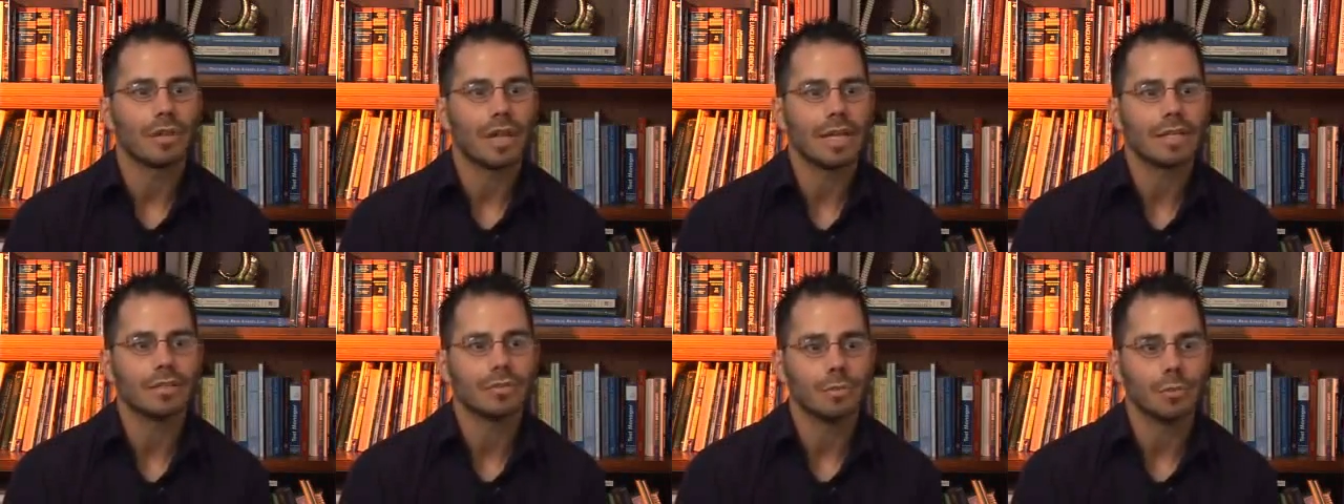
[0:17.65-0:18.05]

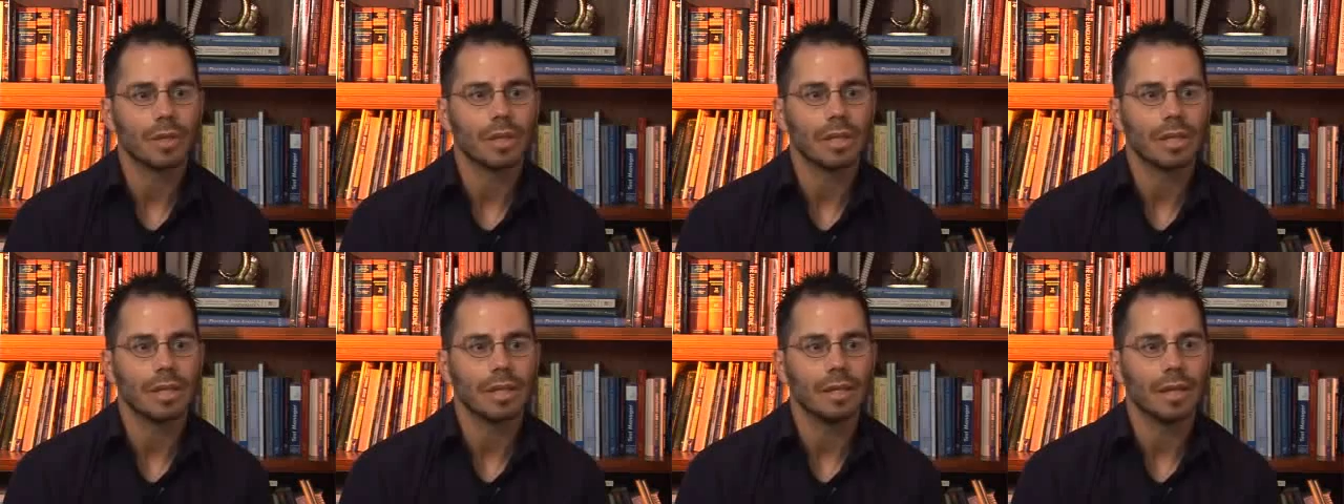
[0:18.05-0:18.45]
So
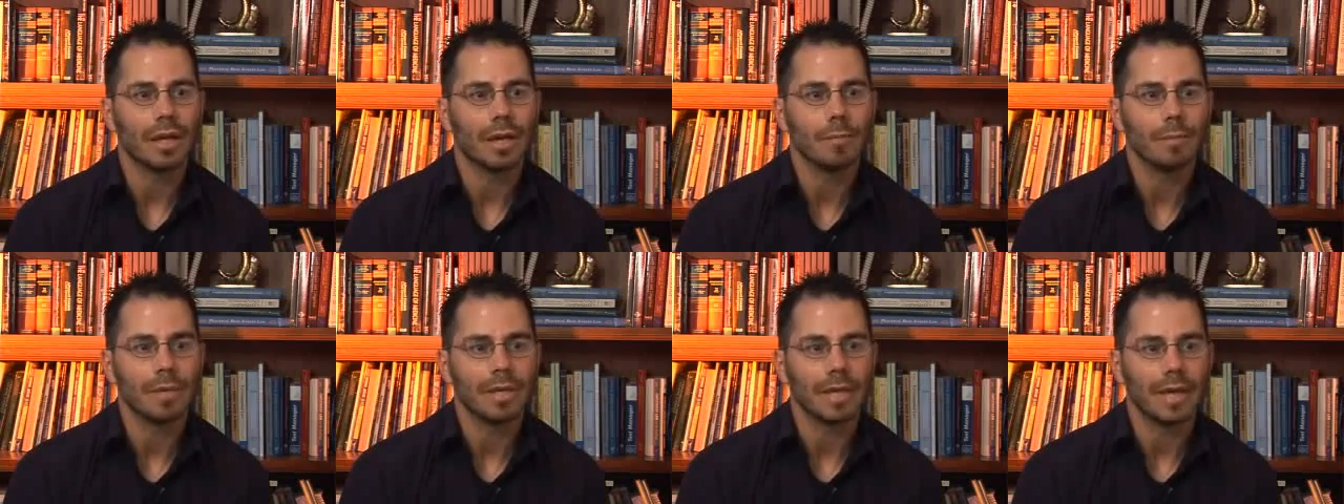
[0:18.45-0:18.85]
that's
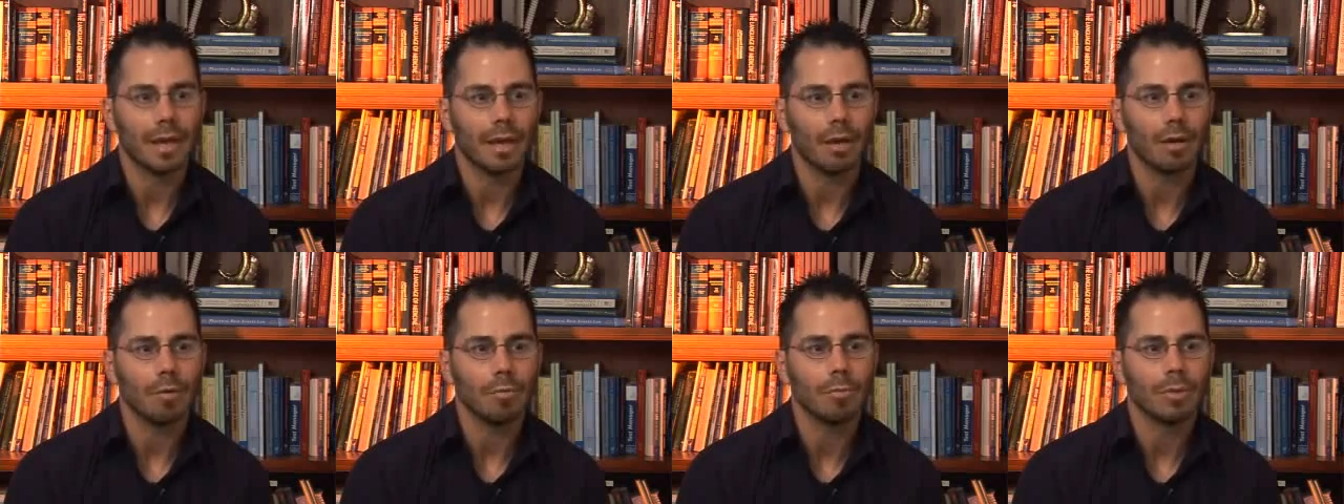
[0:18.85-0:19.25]
really a
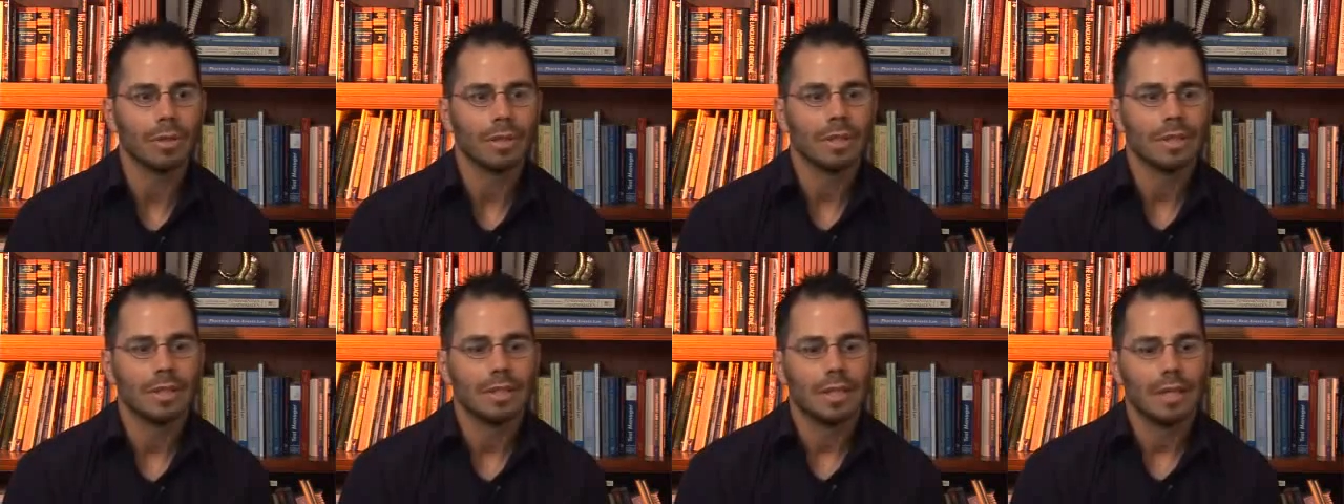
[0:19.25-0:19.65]
big
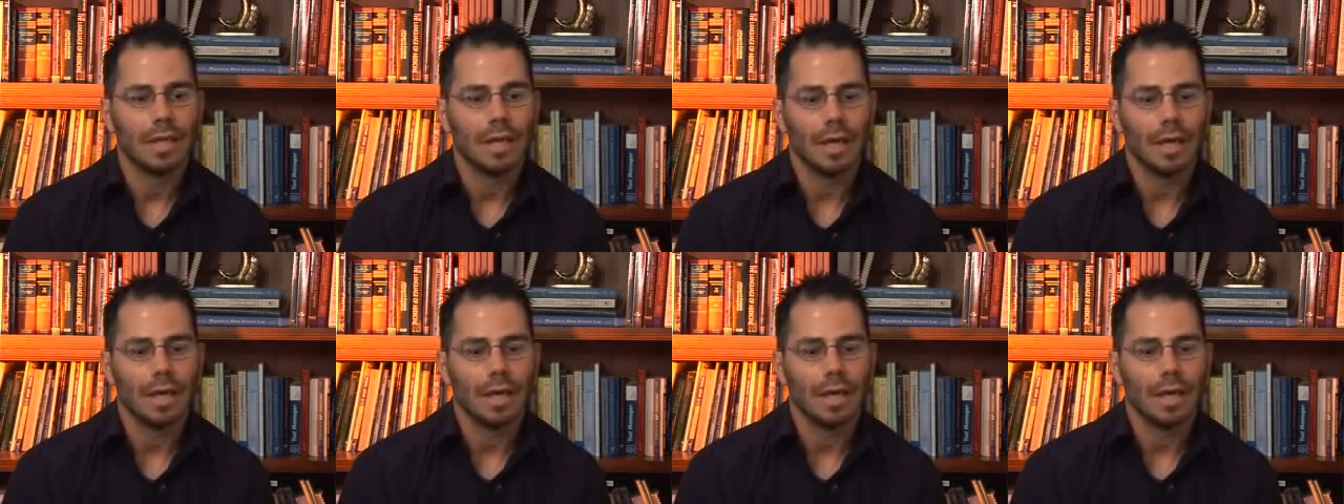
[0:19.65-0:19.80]
help.